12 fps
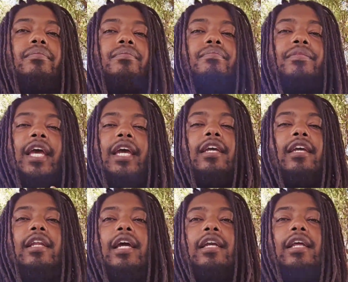naked.
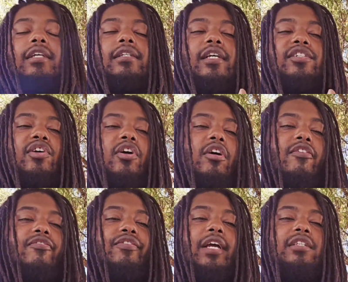Like that's off.
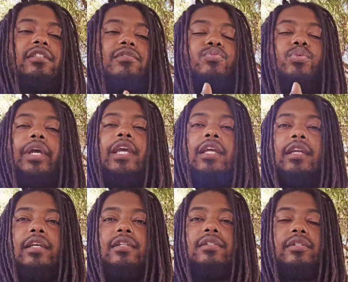That's
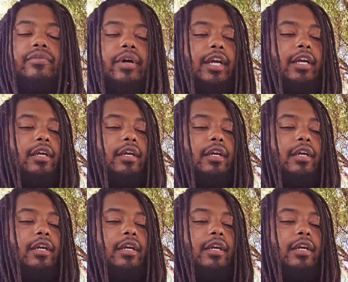wickedness, right?